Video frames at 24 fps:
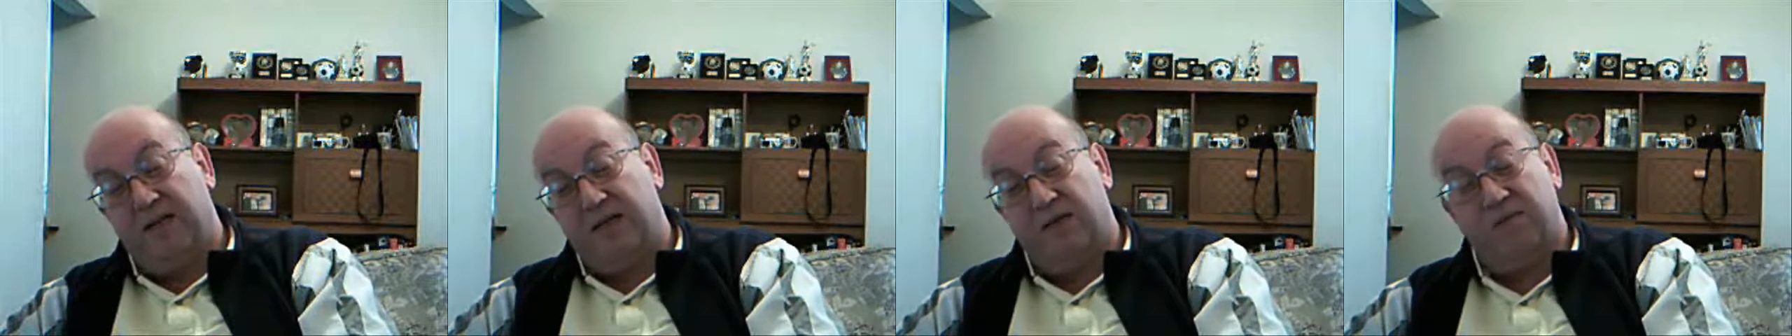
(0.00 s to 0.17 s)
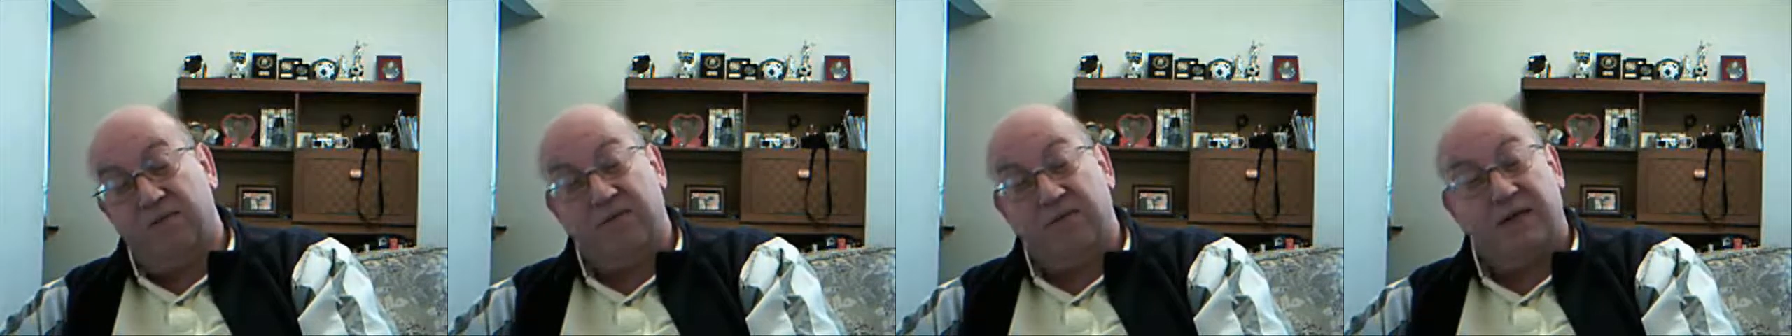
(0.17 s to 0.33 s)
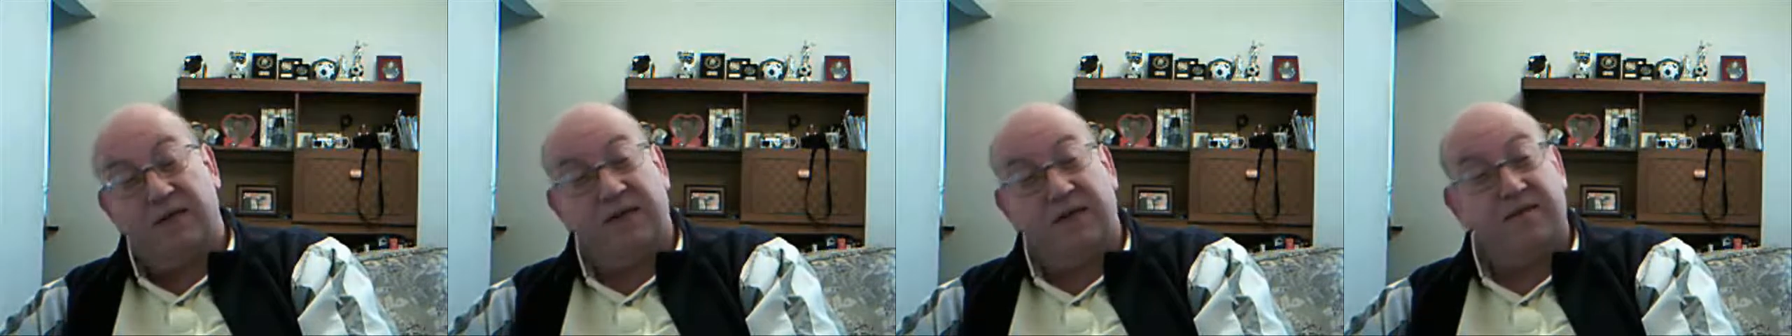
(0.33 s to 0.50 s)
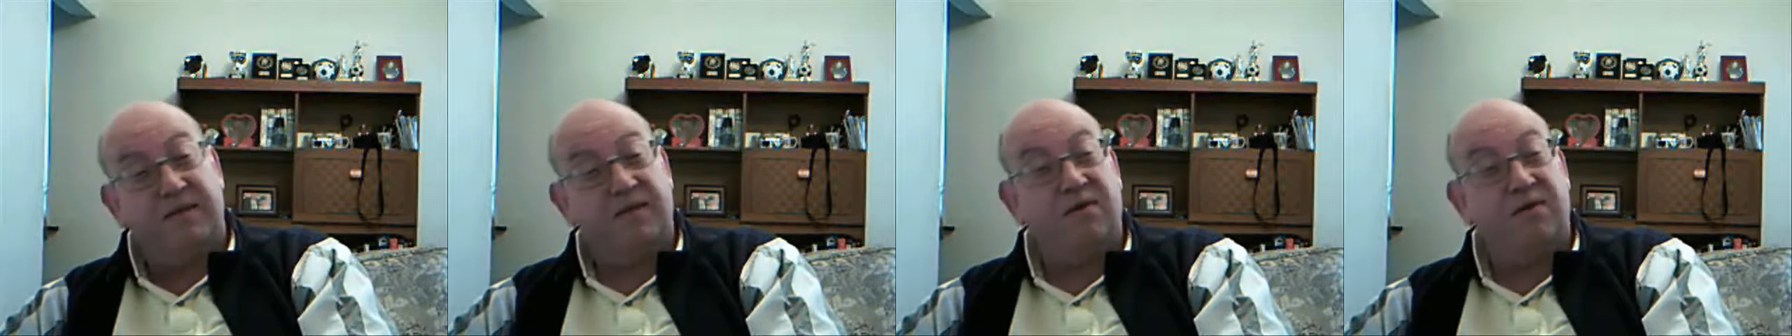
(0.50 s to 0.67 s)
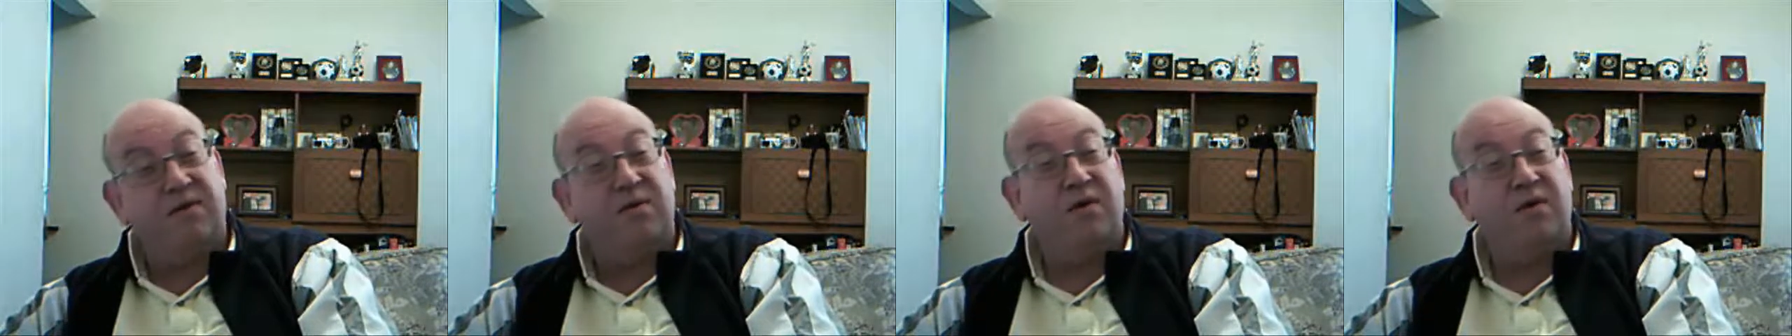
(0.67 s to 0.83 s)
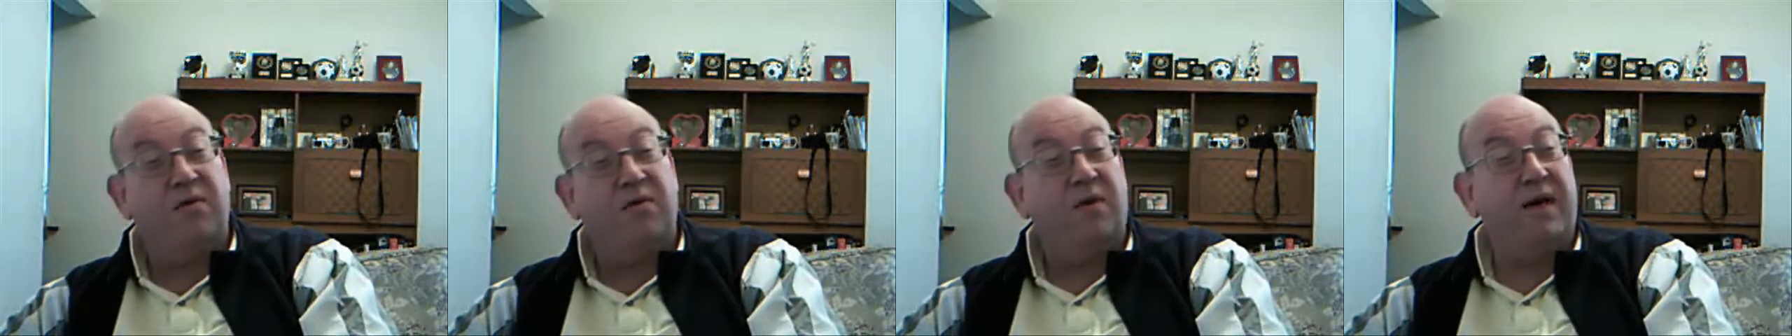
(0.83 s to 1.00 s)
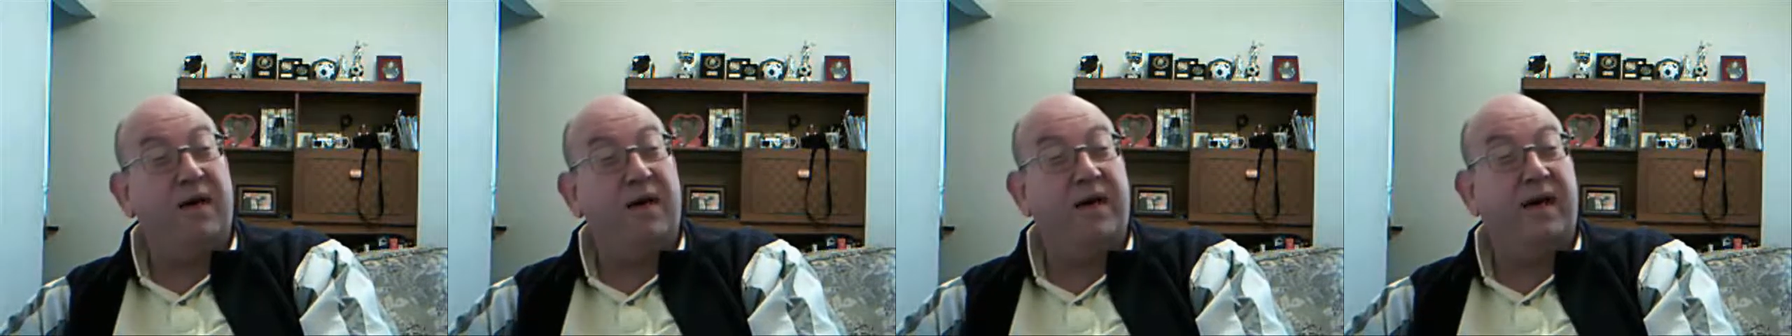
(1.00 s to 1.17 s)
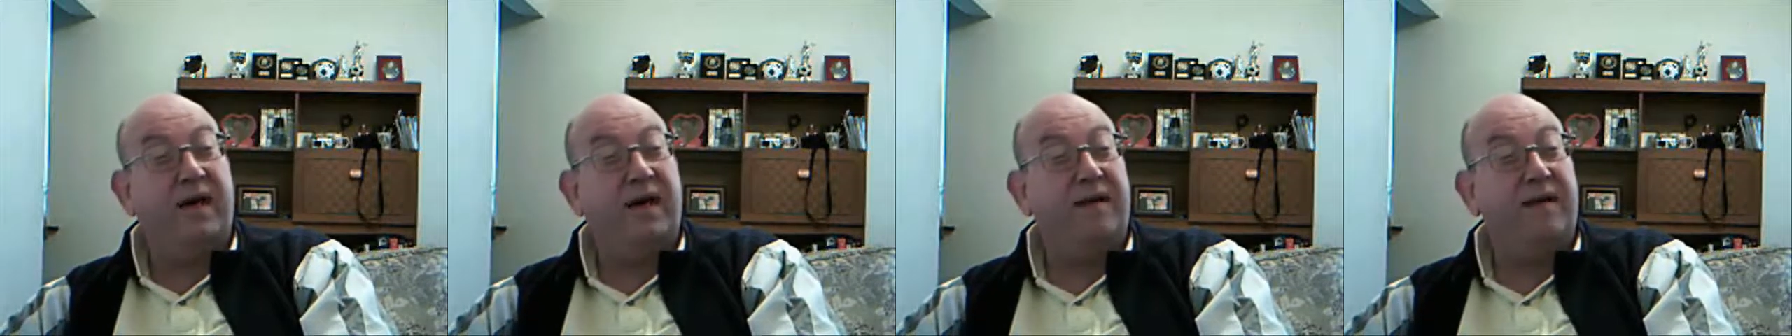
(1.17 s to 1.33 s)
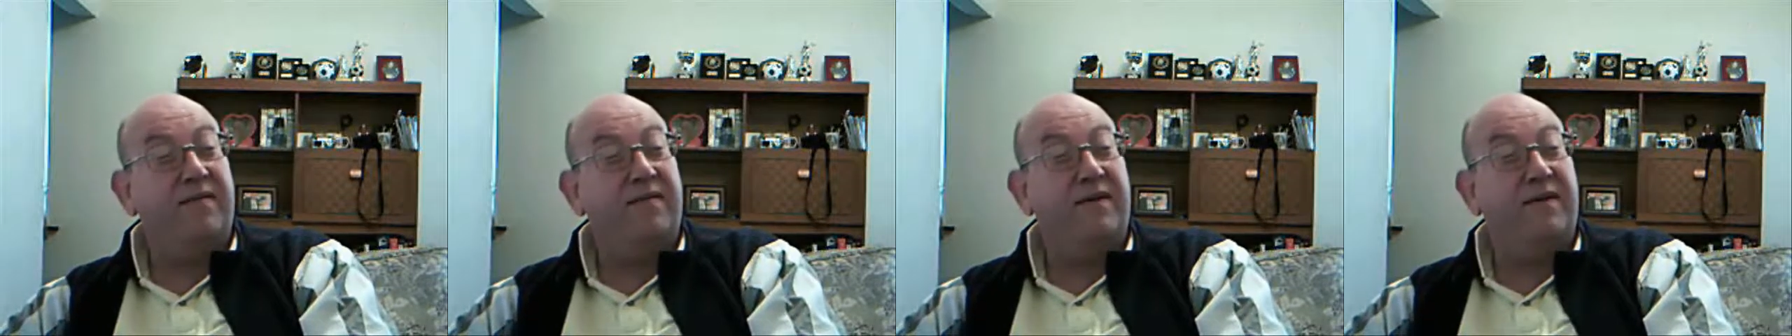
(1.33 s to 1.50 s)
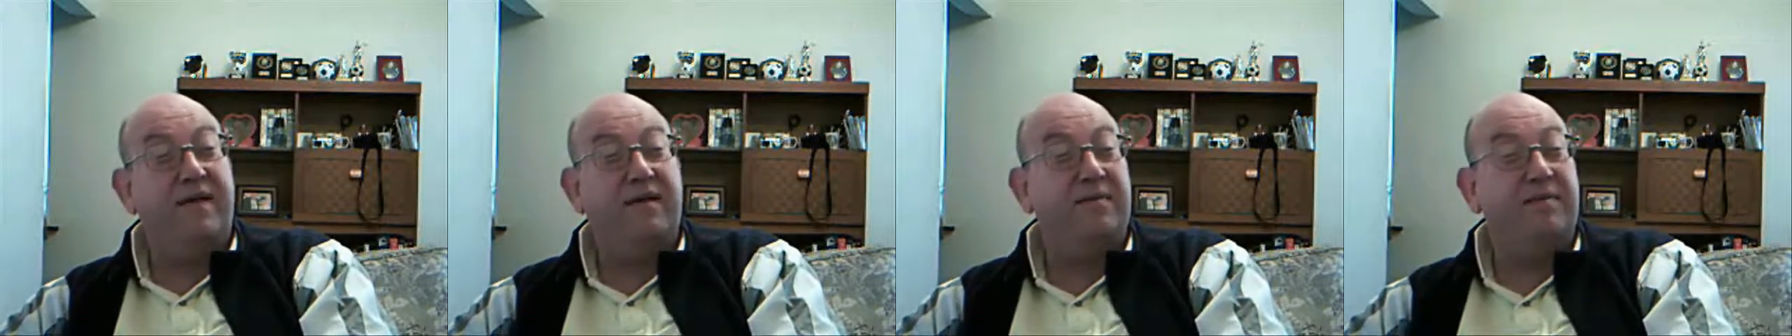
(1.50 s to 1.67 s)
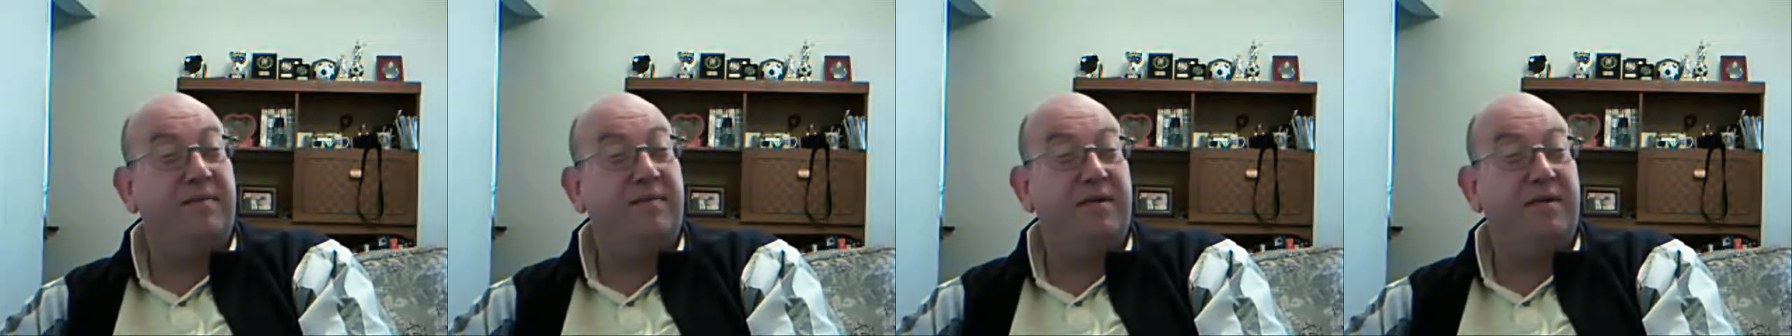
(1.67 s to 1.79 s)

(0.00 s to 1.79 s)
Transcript: sometimes I don't know why I have it